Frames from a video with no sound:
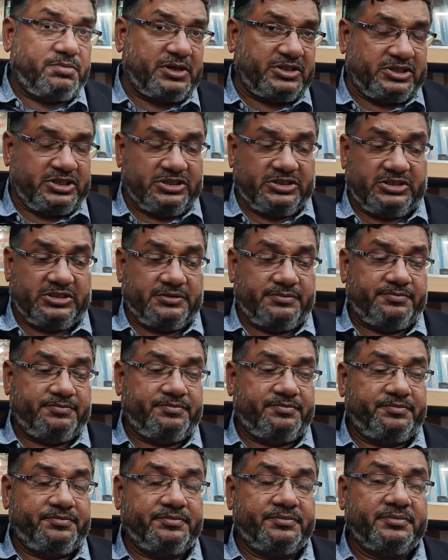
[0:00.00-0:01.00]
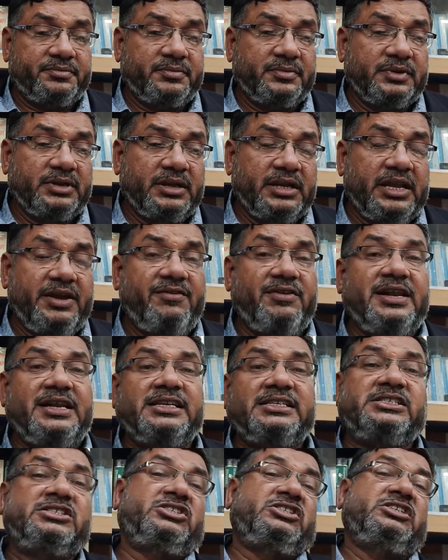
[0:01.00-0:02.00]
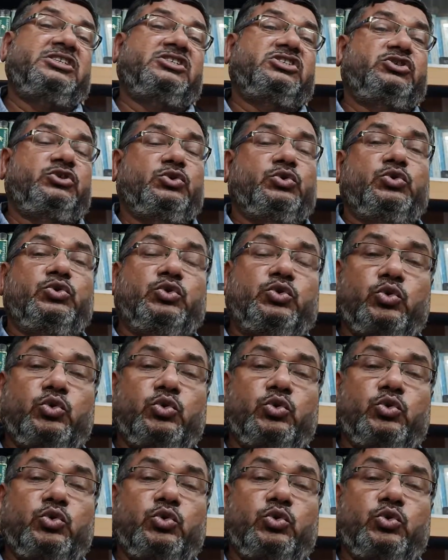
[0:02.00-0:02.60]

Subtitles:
purchaser. He will insist you